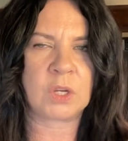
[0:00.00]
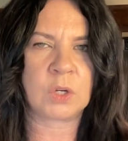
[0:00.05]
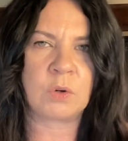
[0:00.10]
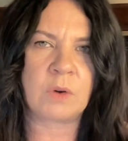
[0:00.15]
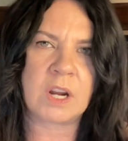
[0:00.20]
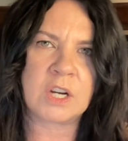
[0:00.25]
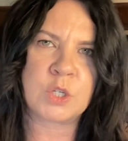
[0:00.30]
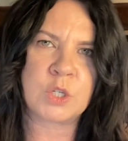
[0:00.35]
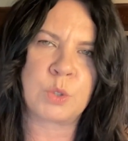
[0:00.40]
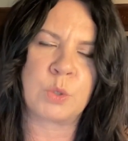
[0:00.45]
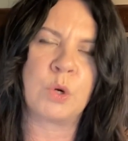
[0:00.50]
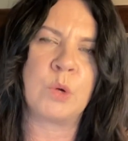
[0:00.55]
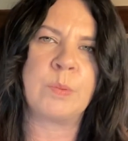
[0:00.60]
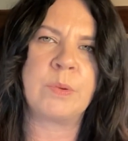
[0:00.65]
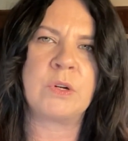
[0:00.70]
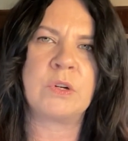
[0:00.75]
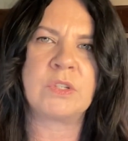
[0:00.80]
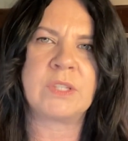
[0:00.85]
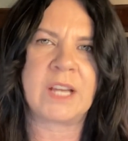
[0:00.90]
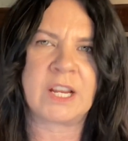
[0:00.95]
garage door
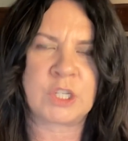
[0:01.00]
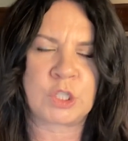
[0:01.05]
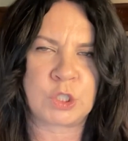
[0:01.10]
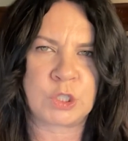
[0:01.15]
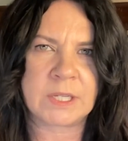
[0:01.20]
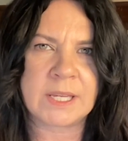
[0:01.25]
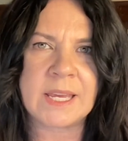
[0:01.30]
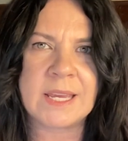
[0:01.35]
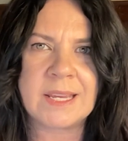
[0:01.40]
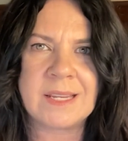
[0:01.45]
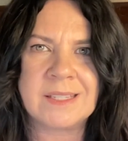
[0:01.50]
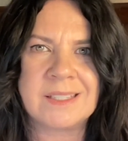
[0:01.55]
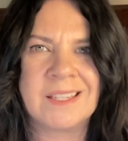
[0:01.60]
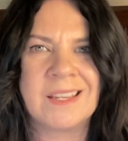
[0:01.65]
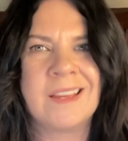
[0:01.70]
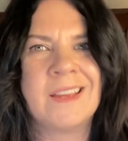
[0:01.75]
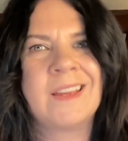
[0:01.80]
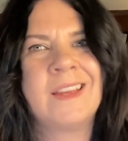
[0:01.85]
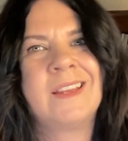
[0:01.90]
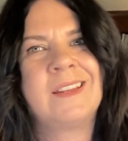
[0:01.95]
openers, extra keys.
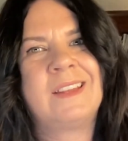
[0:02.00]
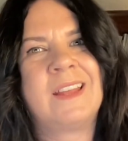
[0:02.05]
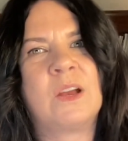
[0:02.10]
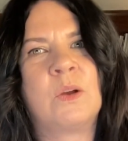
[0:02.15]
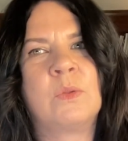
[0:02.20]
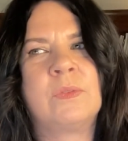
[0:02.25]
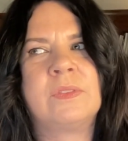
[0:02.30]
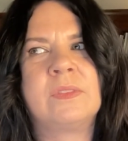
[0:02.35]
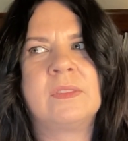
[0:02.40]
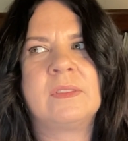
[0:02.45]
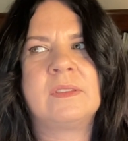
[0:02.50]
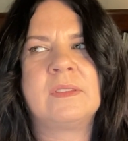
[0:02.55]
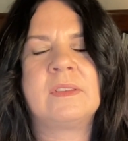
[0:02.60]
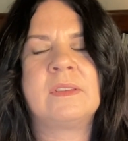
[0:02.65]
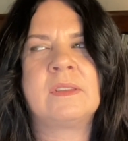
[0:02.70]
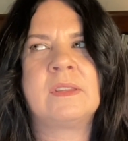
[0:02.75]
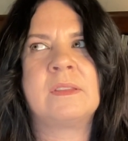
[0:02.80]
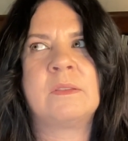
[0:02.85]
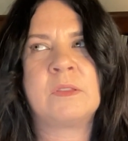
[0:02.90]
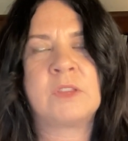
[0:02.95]
Now,
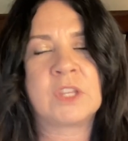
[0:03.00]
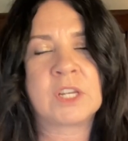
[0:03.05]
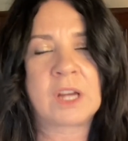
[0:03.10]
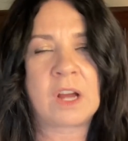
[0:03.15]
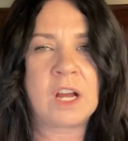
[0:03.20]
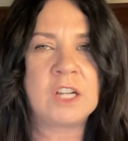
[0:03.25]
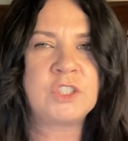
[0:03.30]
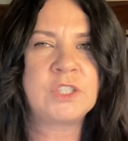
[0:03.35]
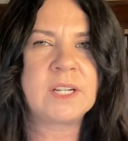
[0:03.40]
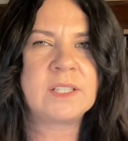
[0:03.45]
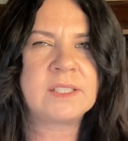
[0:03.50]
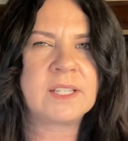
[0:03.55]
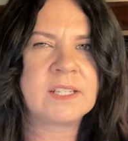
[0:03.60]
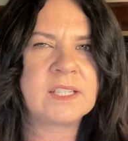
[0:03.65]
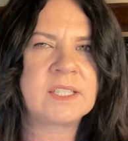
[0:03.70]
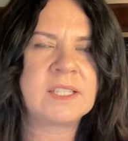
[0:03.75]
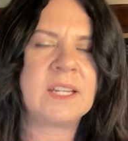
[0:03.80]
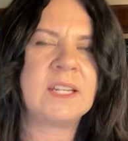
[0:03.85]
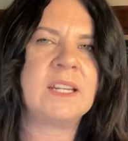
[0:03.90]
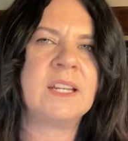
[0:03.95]
the contract
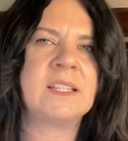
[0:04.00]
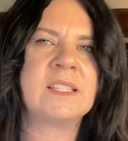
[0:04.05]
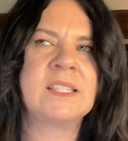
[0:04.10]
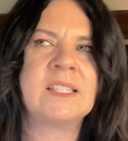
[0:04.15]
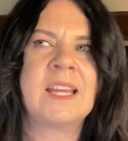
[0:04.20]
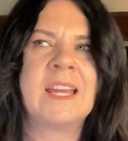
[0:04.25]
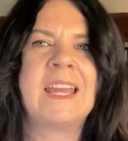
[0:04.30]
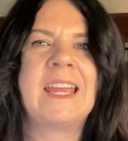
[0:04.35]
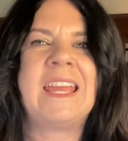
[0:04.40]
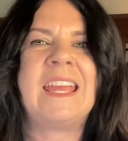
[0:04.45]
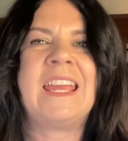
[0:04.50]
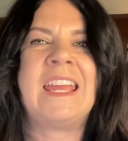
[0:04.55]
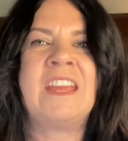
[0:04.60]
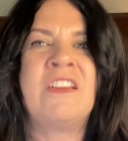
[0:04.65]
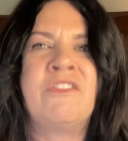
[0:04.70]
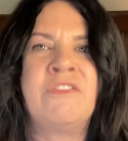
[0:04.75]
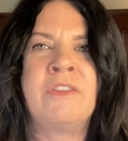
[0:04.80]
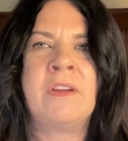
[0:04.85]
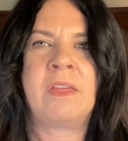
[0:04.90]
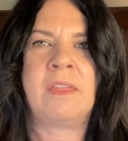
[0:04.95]
does state it's
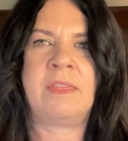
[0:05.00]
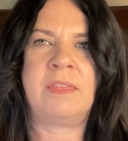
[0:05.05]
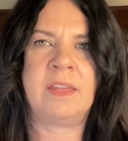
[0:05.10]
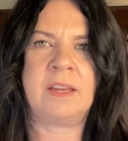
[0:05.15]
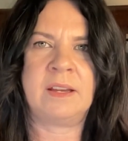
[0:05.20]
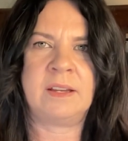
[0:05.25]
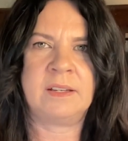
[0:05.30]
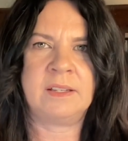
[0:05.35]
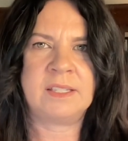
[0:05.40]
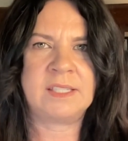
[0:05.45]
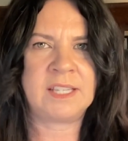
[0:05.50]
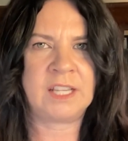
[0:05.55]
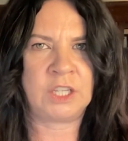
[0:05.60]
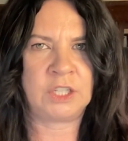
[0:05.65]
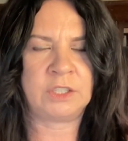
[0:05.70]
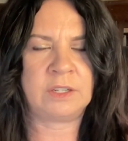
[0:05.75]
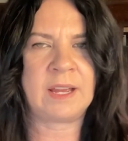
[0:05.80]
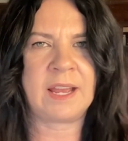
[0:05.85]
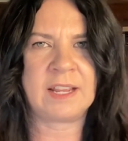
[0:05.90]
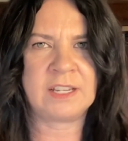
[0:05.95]
if the
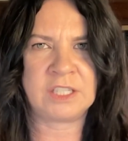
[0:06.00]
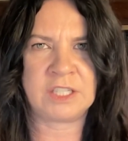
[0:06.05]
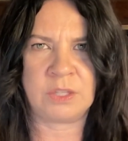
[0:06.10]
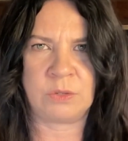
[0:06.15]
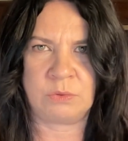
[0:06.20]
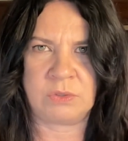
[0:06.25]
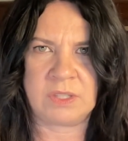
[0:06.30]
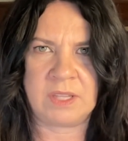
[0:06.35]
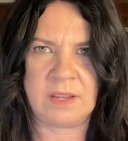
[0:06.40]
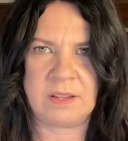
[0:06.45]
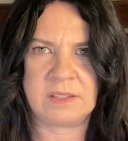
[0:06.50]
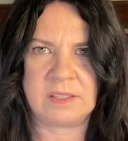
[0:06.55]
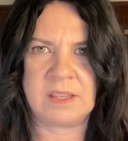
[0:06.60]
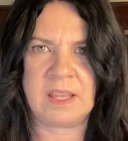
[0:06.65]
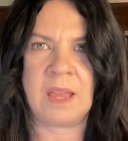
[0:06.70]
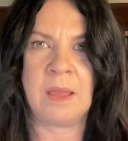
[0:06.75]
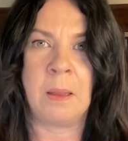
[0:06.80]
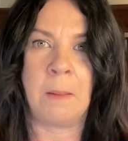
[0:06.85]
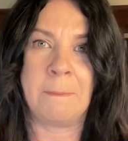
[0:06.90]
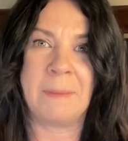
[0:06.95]
seller has those things.
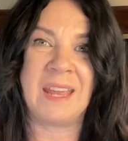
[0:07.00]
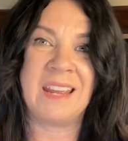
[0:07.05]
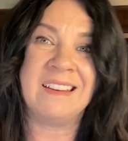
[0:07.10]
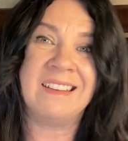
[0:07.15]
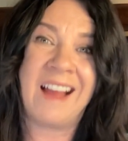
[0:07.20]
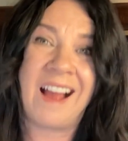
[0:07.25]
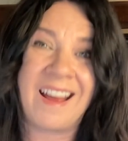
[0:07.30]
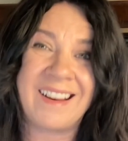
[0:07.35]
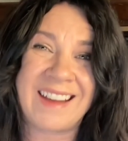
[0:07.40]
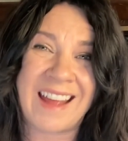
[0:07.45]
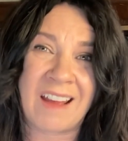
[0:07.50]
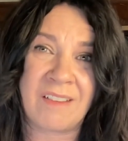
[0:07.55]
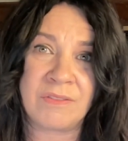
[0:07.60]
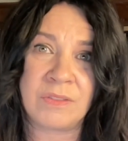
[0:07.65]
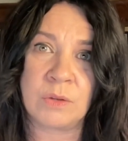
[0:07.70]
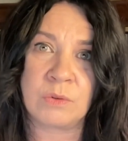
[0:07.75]
They may not have